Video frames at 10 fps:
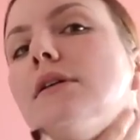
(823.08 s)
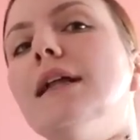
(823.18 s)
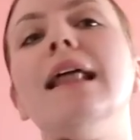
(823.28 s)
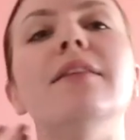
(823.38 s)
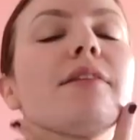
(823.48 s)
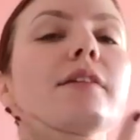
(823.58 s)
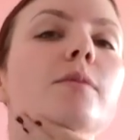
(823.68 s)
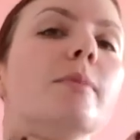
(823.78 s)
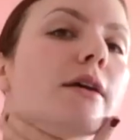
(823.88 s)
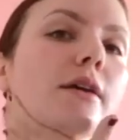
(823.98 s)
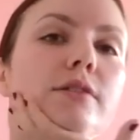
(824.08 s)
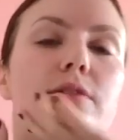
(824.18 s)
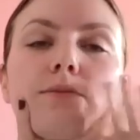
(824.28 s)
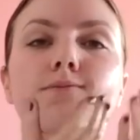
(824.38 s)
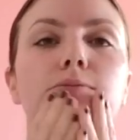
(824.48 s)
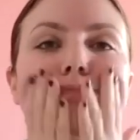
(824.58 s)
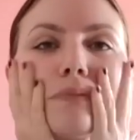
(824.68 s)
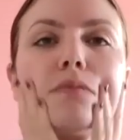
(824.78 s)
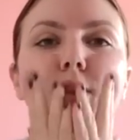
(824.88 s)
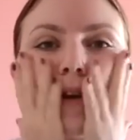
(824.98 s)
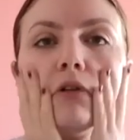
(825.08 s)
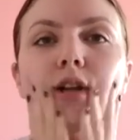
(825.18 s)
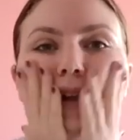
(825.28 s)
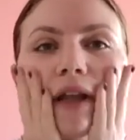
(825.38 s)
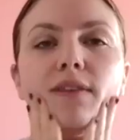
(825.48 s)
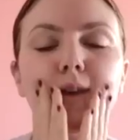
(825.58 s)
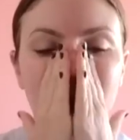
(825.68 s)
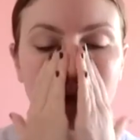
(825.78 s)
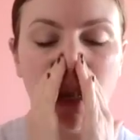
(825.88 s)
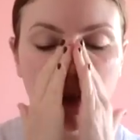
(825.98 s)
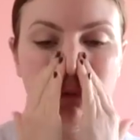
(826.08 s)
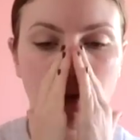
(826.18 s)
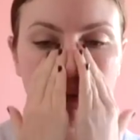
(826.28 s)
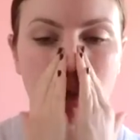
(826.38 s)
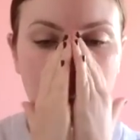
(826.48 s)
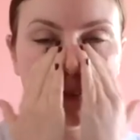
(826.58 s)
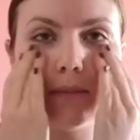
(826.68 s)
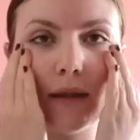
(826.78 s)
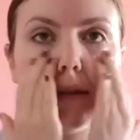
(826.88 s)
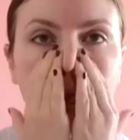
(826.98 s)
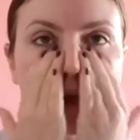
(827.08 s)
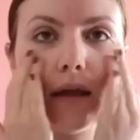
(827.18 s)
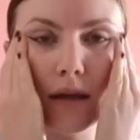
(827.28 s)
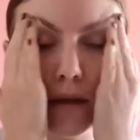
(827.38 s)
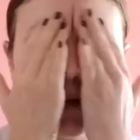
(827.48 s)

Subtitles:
cleansers because they're really cleansing your skin and you really want to get them in there